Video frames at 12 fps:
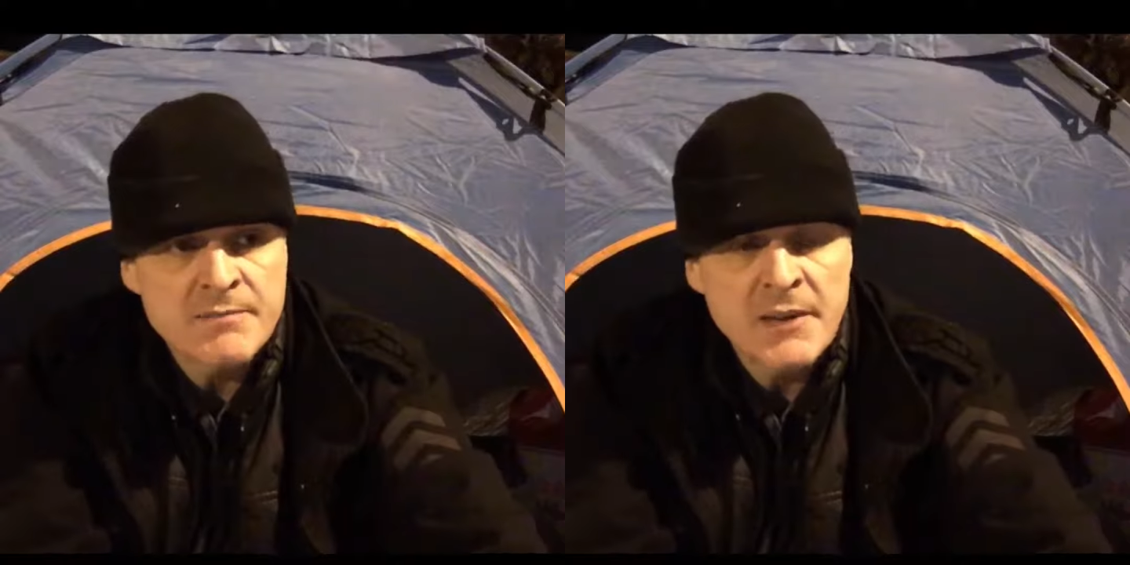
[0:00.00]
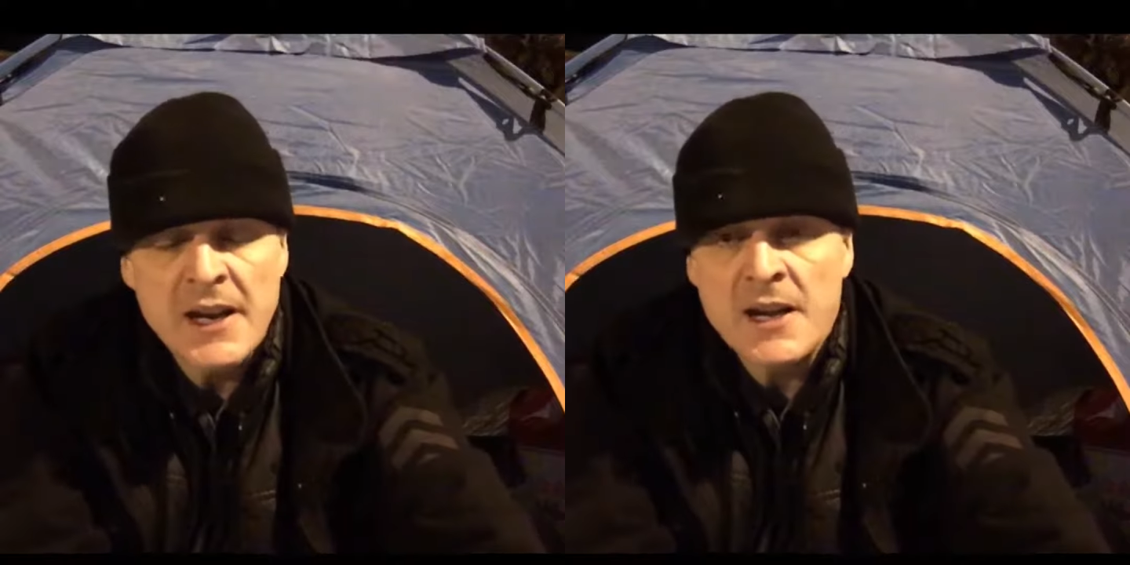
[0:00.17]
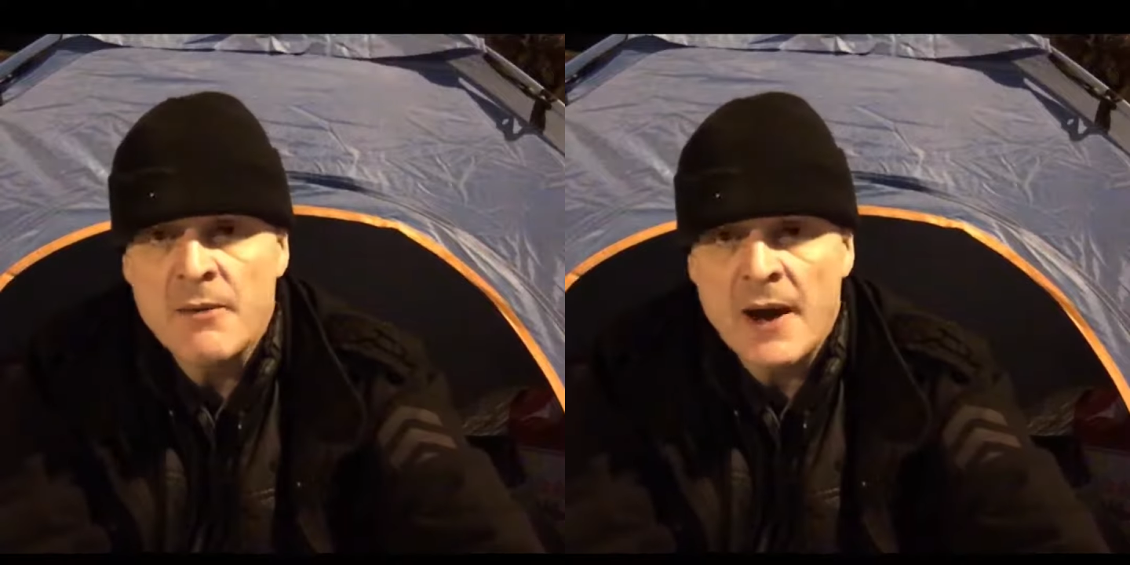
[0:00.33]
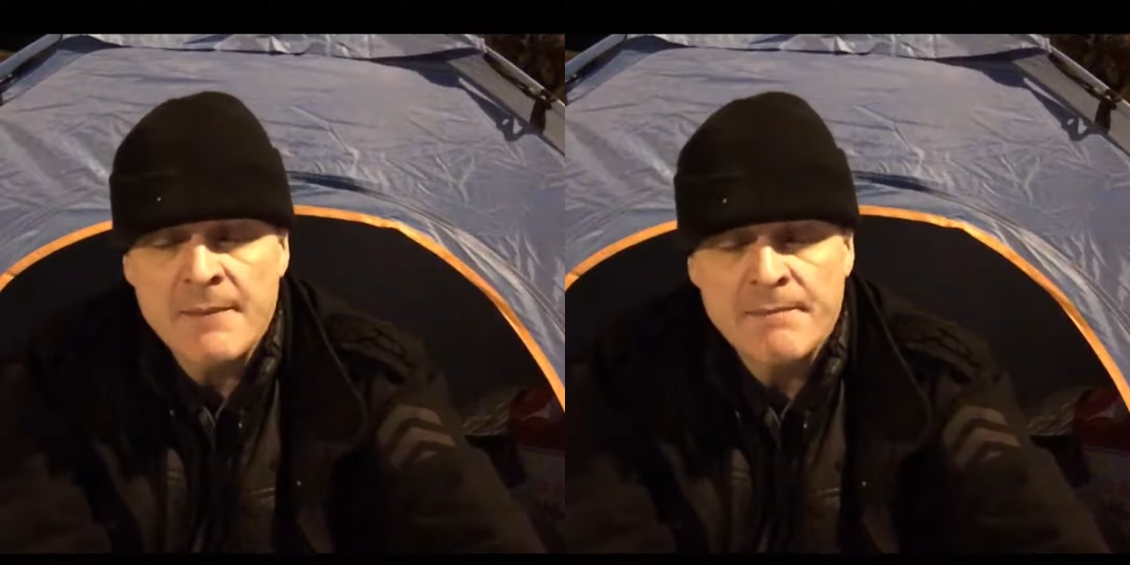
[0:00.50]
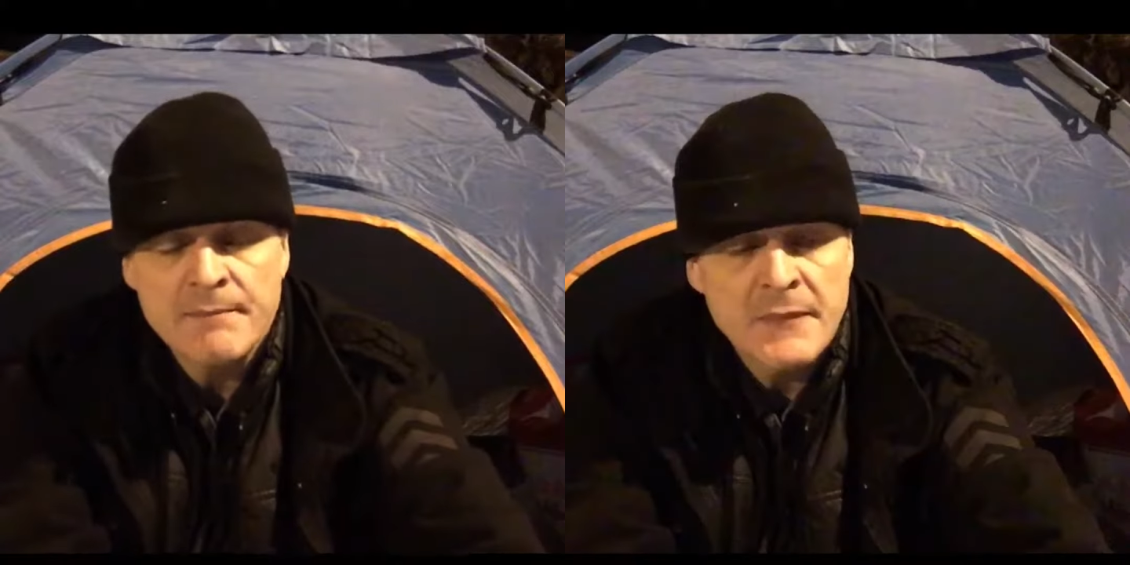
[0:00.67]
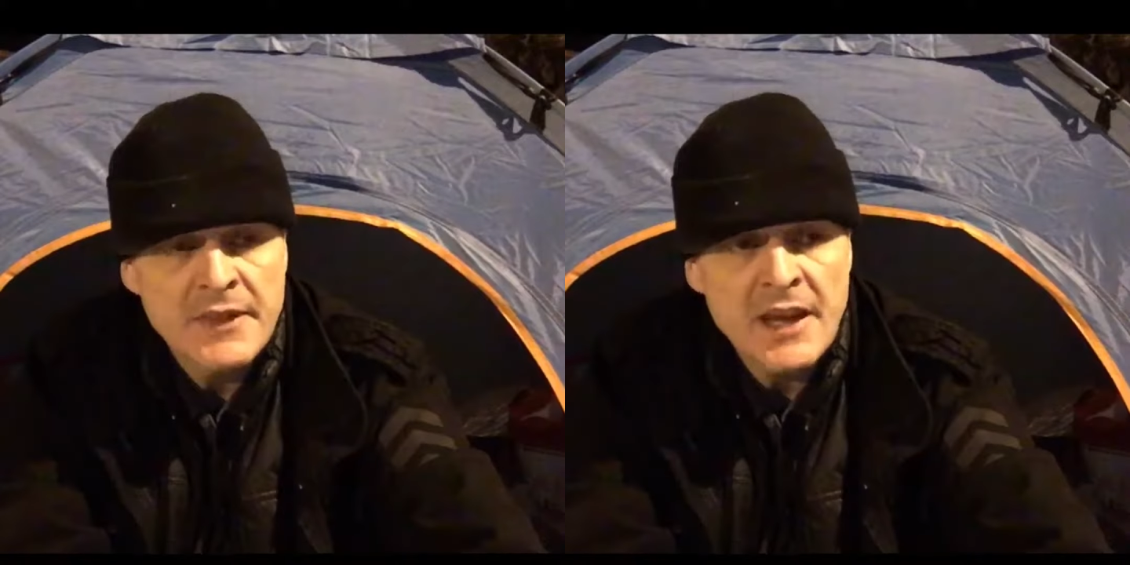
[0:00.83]
But anyway,
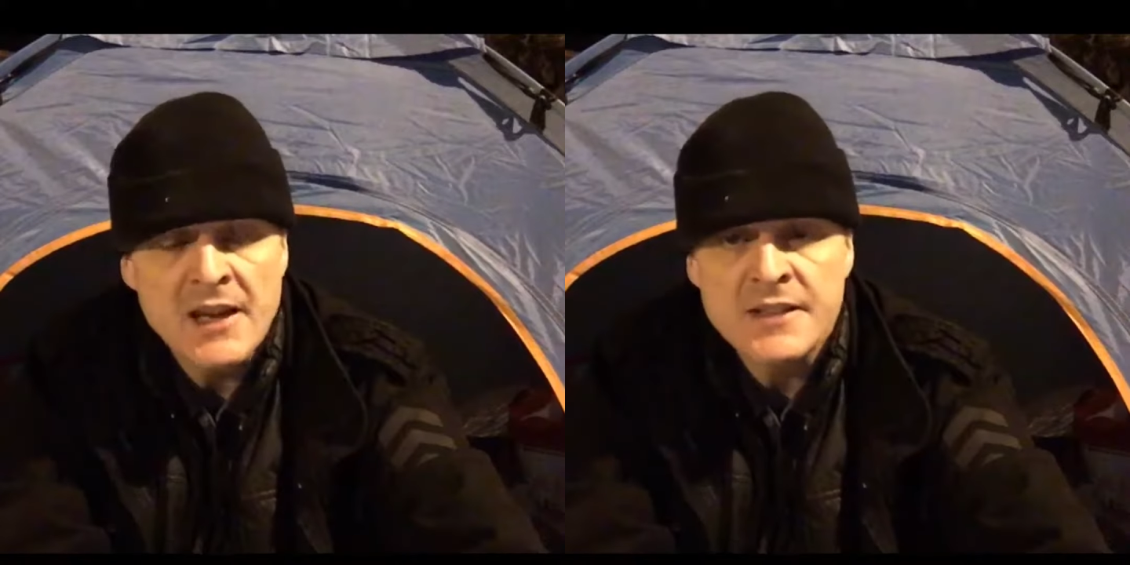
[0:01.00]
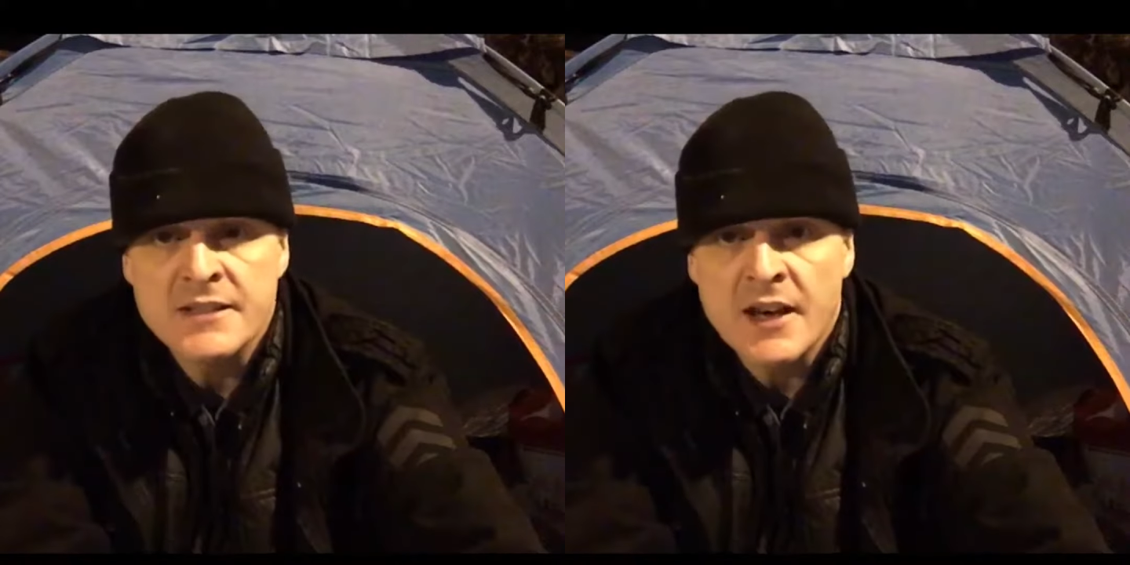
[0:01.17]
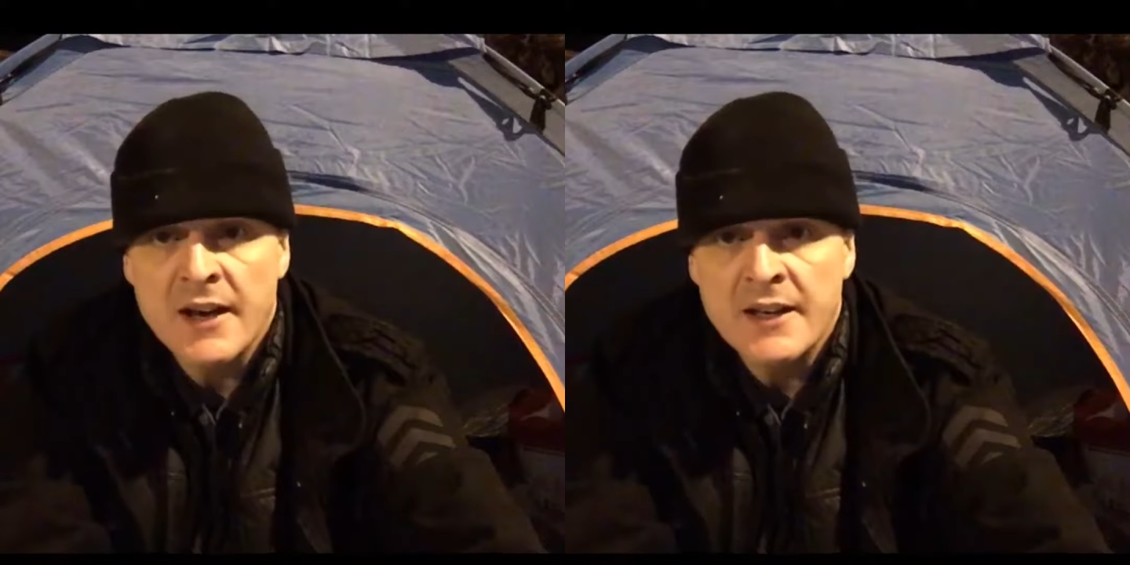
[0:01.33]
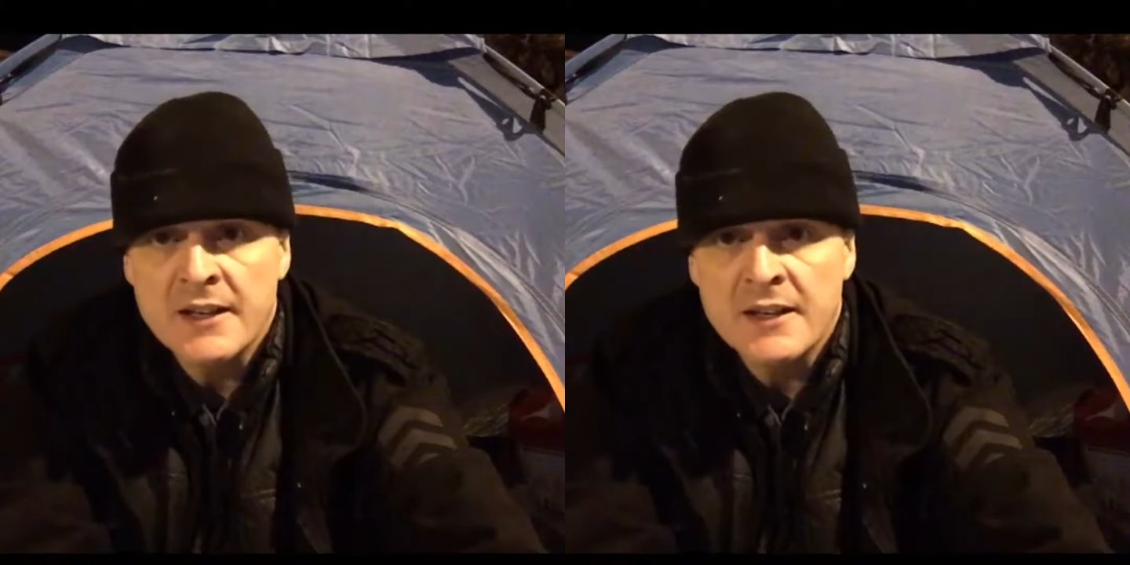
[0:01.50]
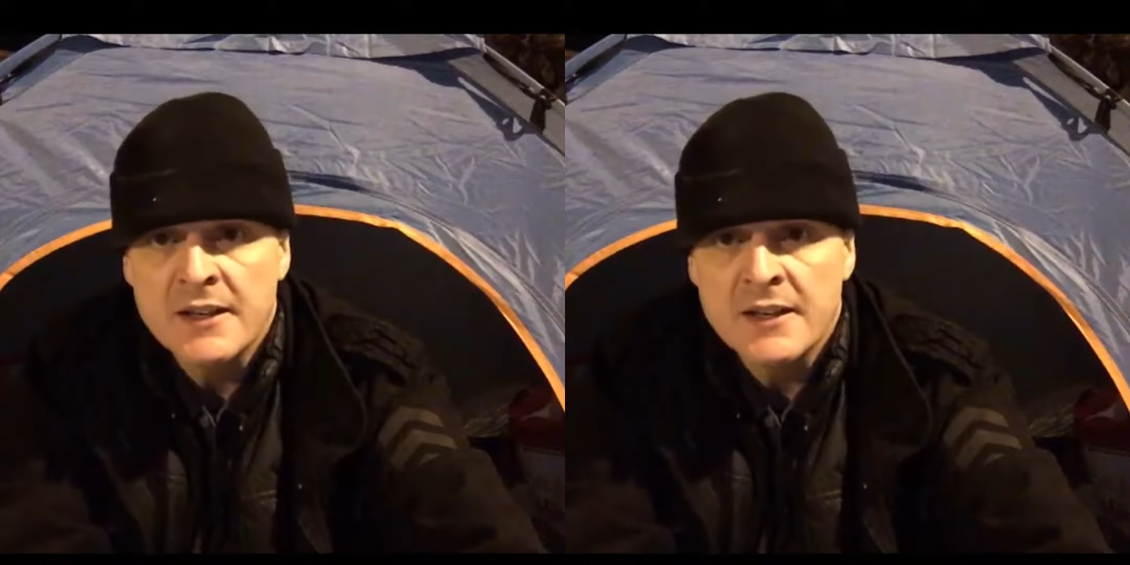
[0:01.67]
that aside,